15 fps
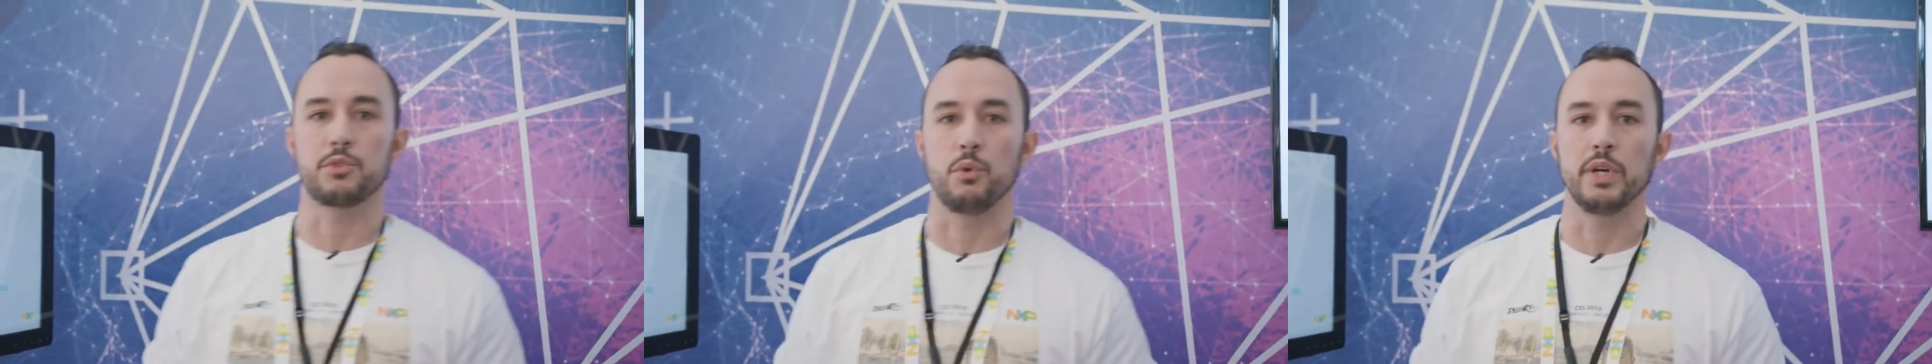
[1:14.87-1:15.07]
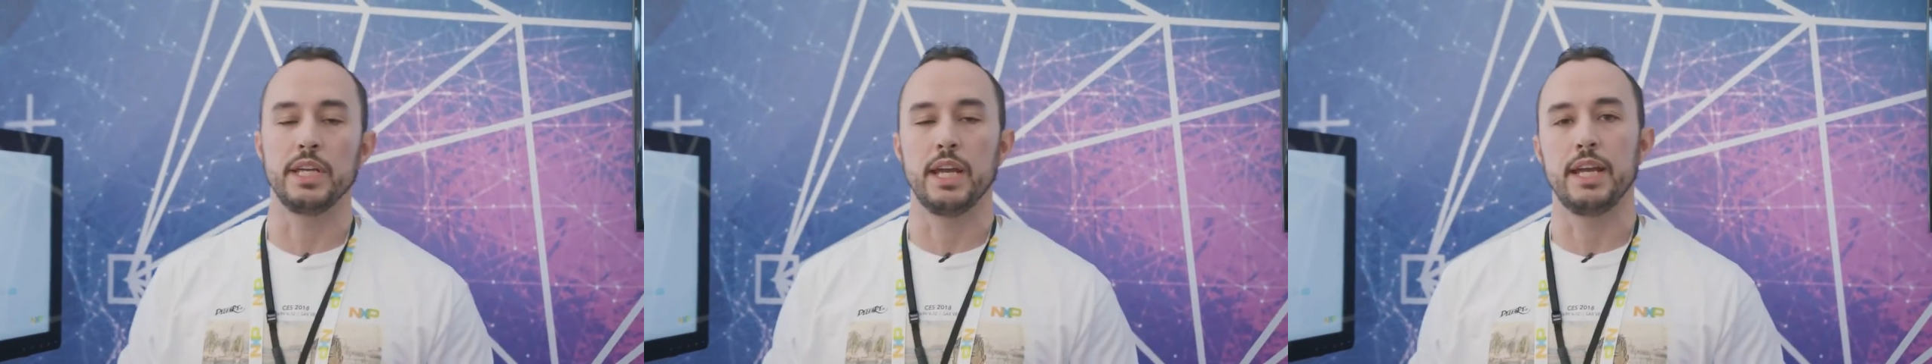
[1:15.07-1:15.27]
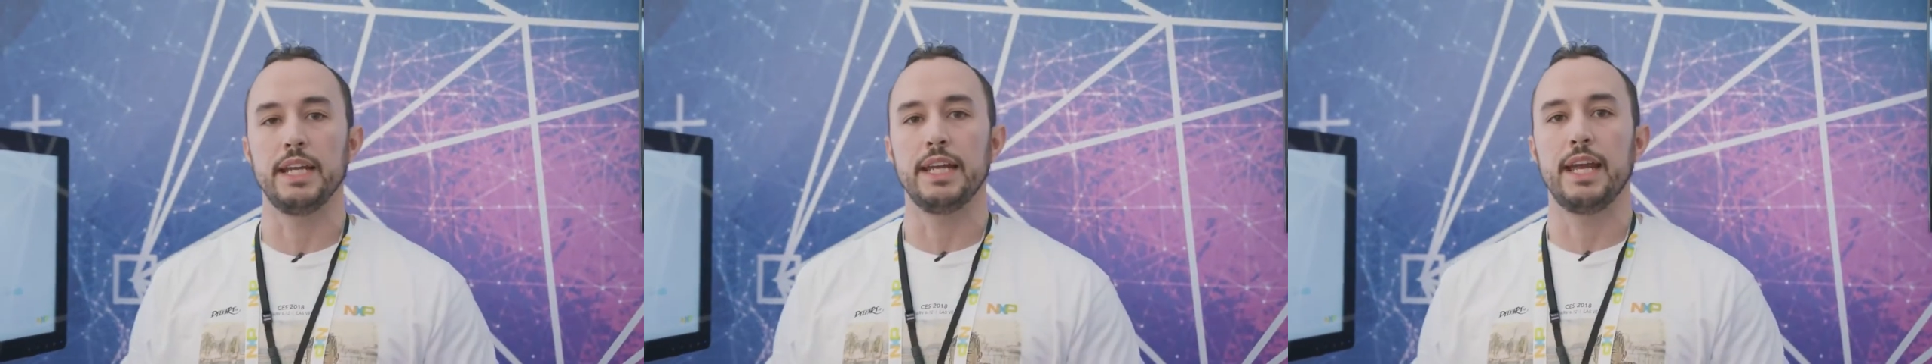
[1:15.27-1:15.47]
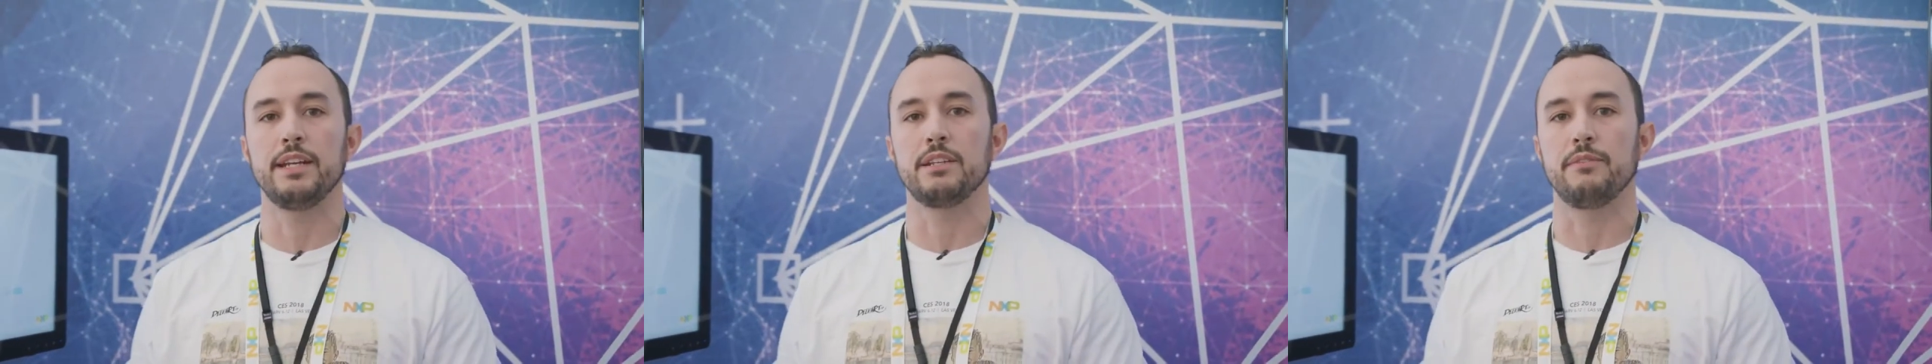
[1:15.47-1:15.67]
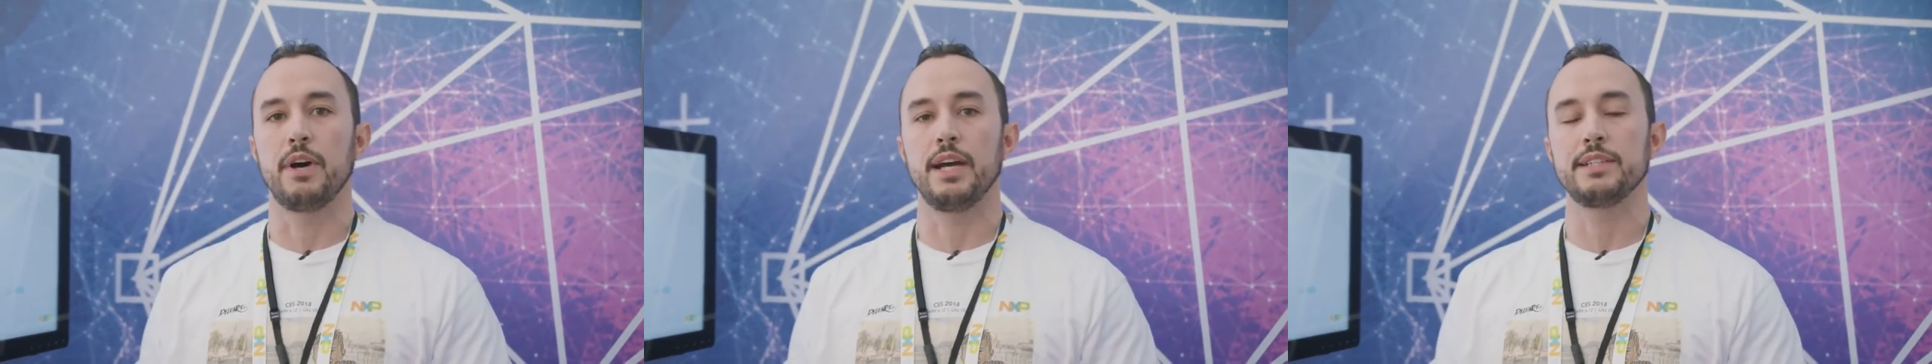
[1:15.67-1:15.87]
2088
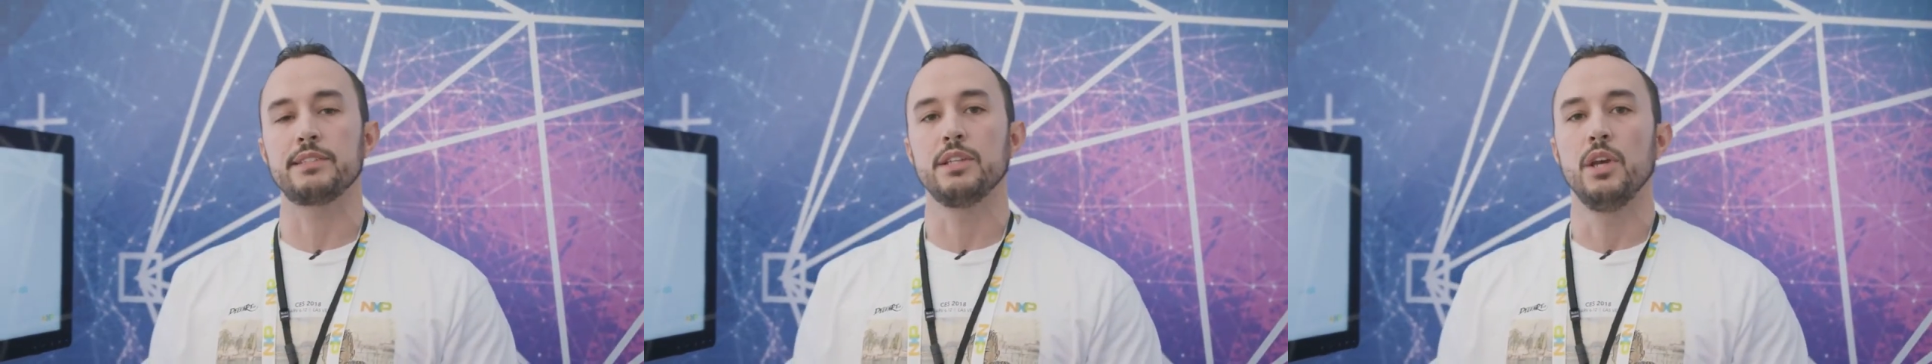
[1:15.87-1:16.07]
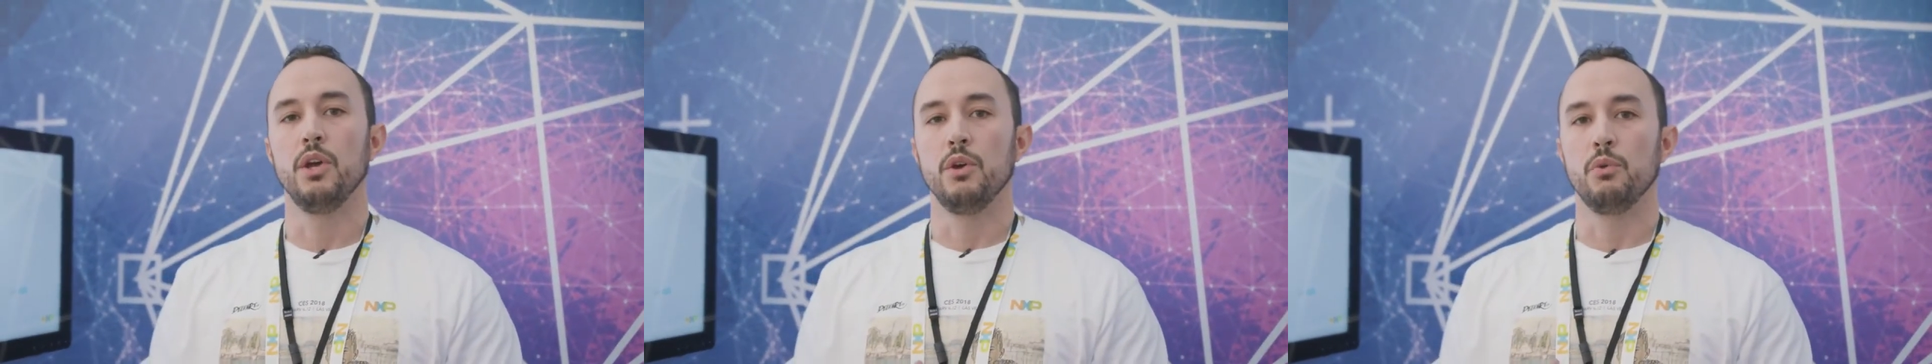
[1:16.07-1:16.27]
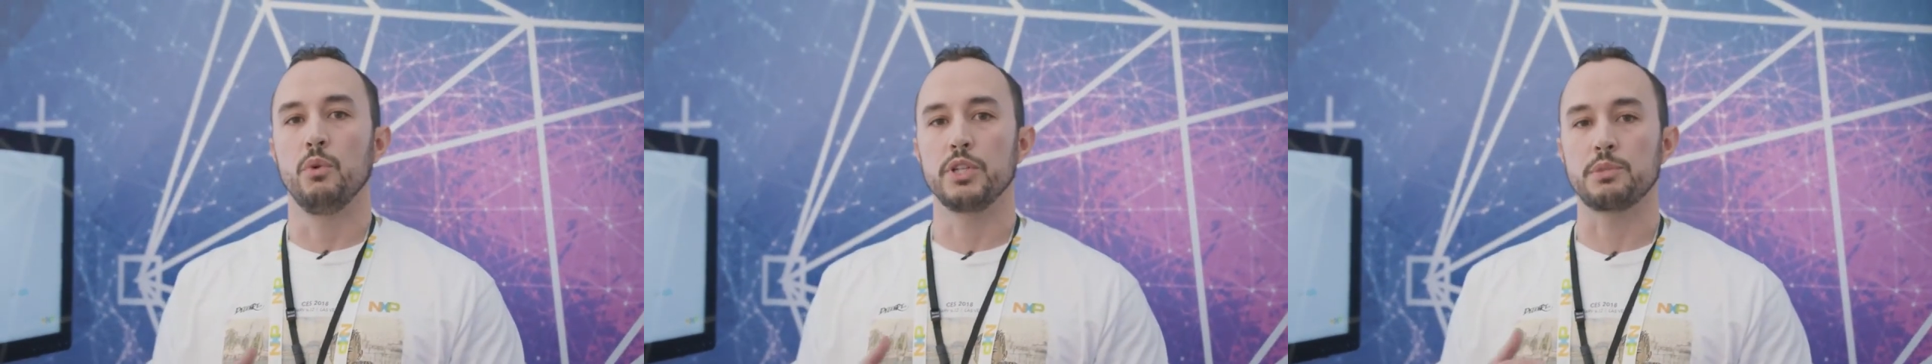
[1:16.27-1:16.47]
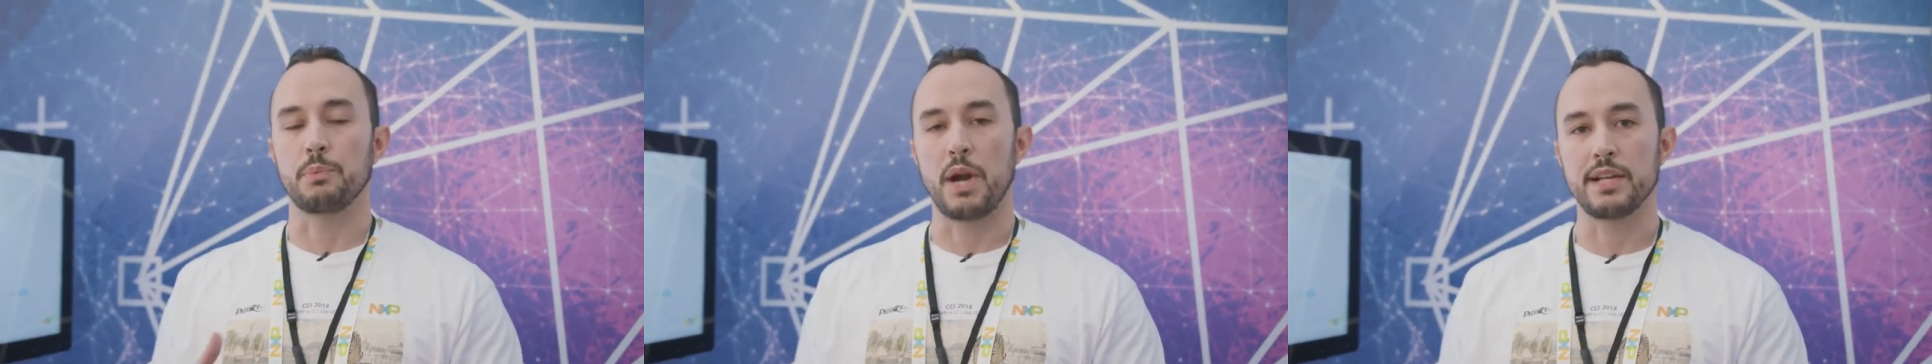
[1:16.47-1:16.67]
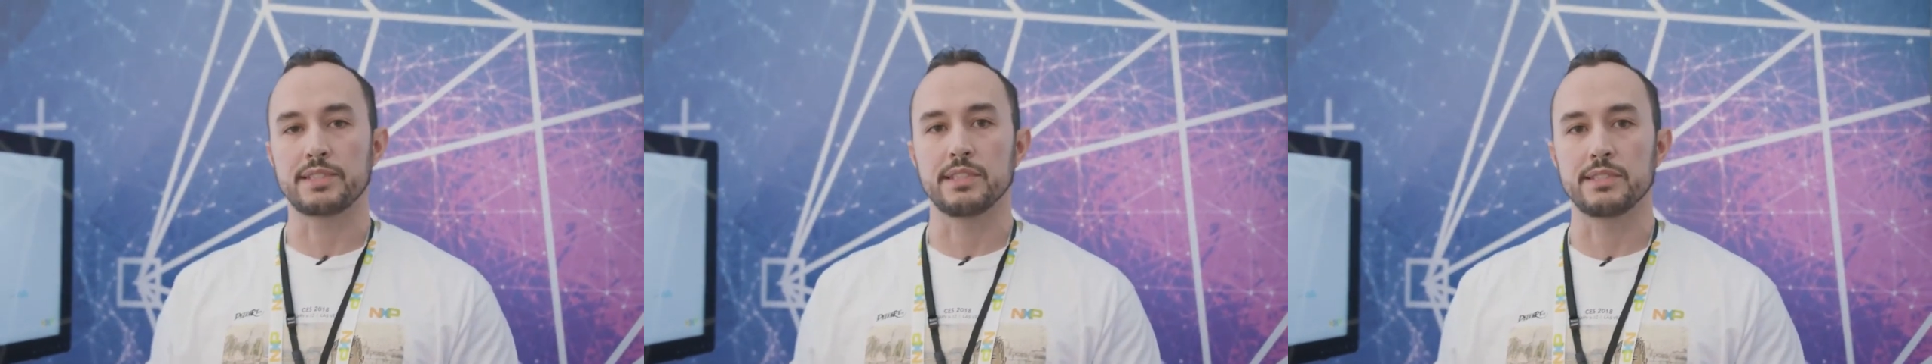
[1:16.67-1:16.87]
device, which
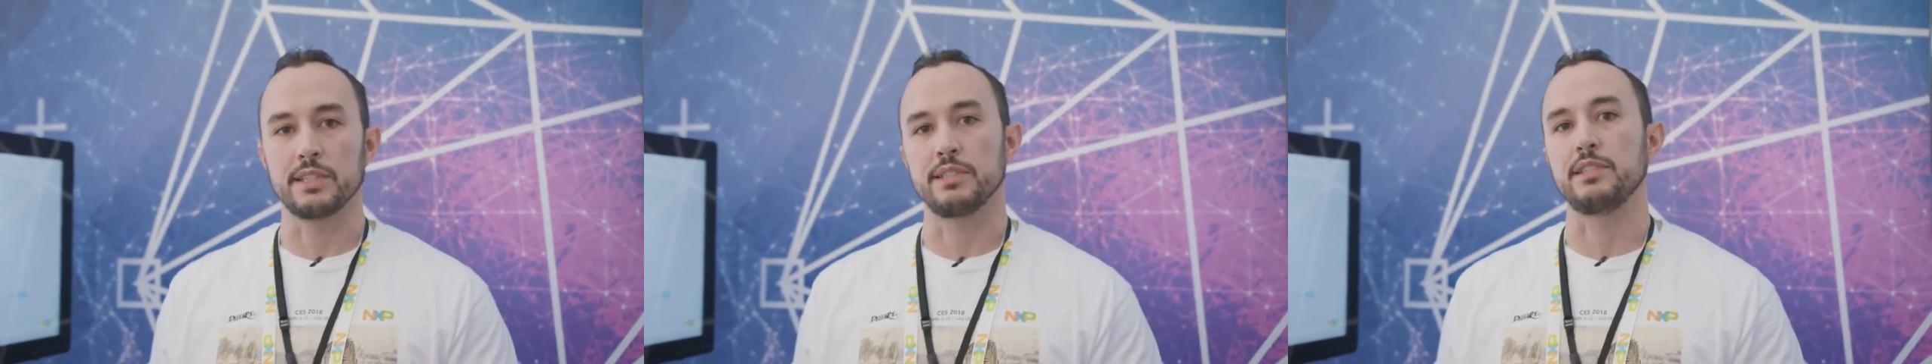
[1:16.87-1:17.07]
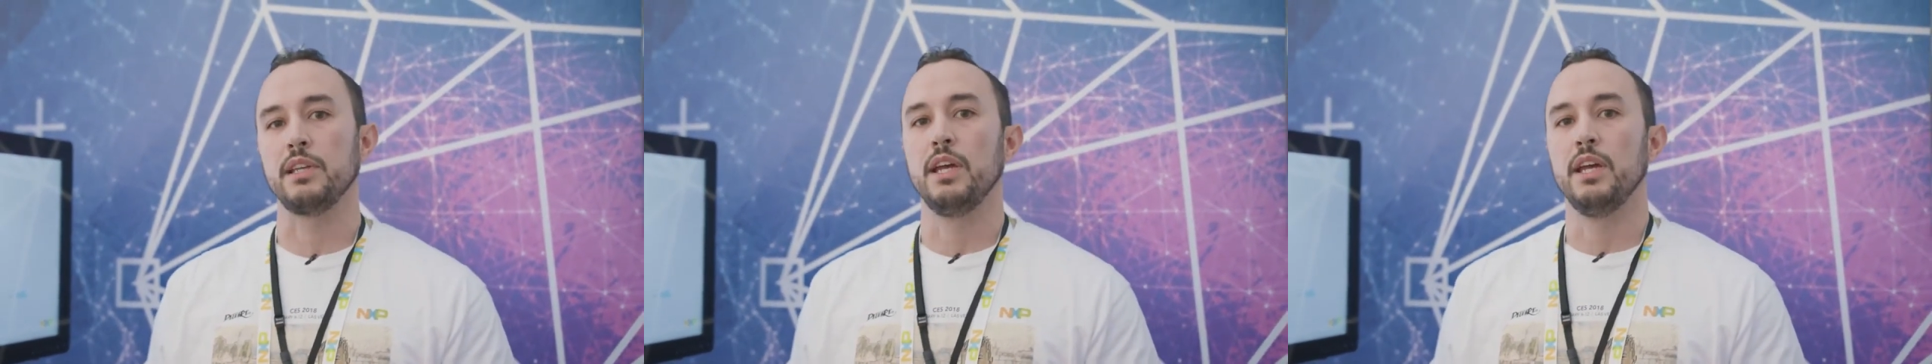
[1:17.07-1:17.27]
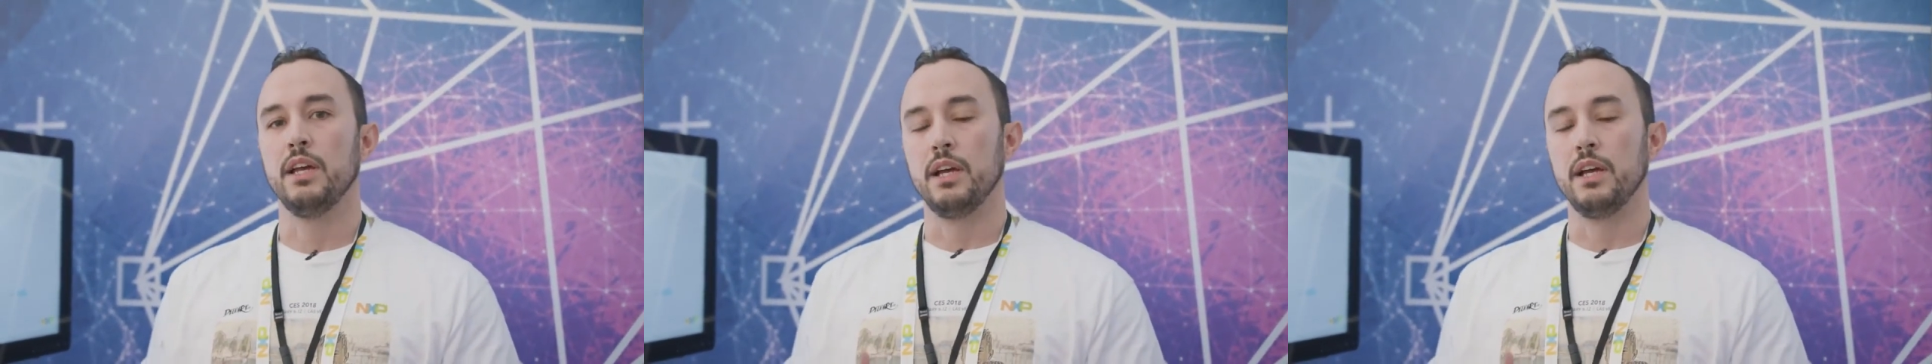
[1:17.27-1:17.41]
processes